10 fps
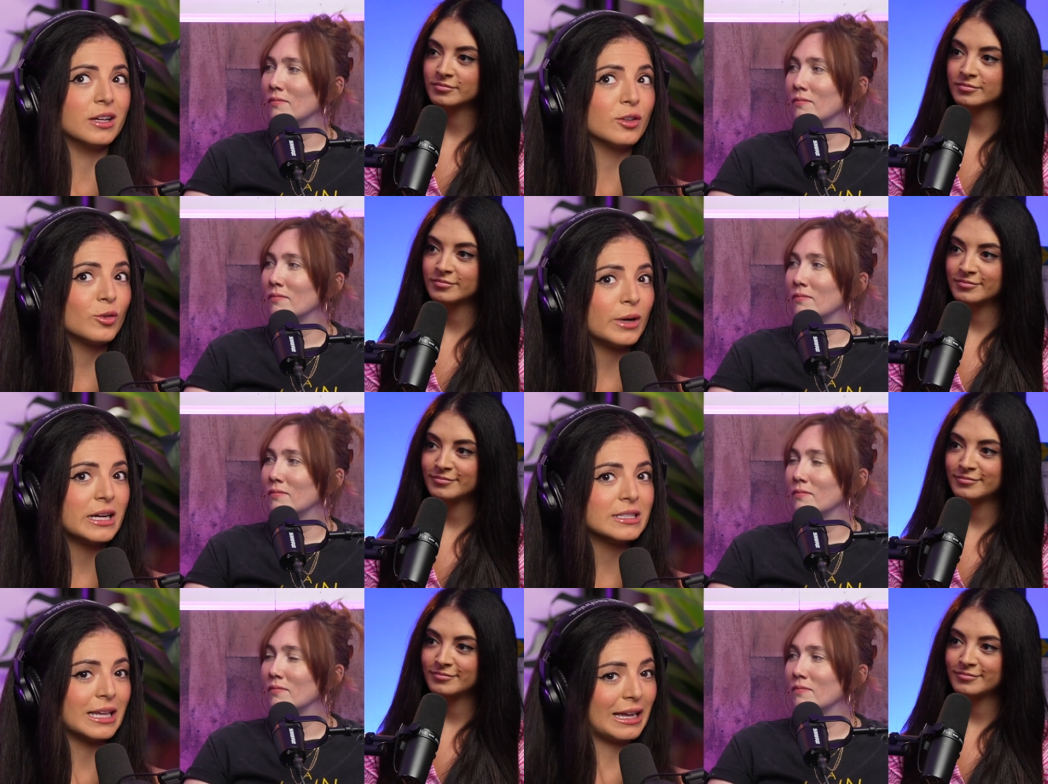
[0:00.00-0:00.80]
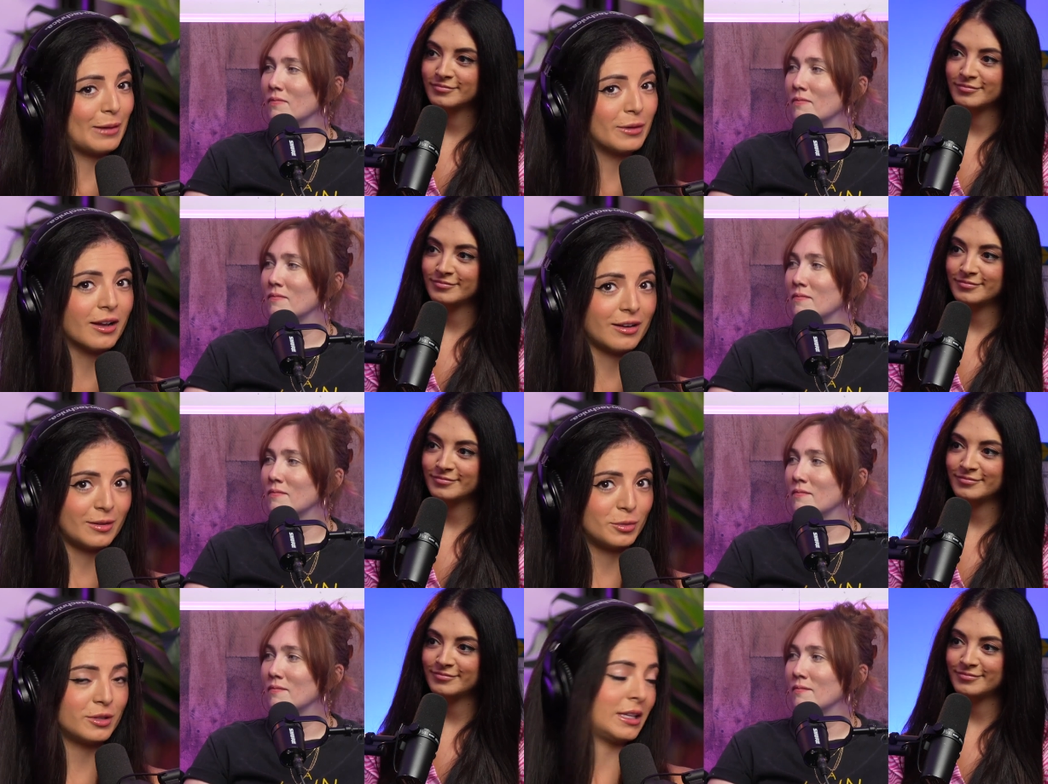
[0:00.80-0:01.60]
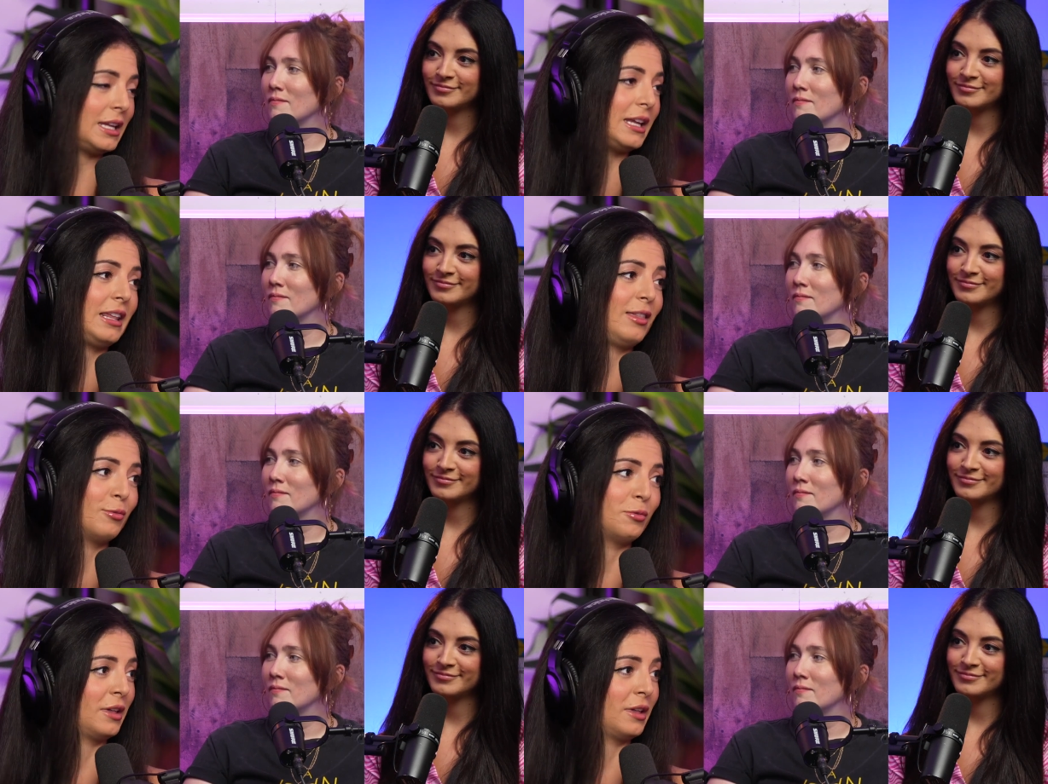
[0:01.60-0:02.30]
Speaker 1: Otherwise, like I'm not going to put the kitty through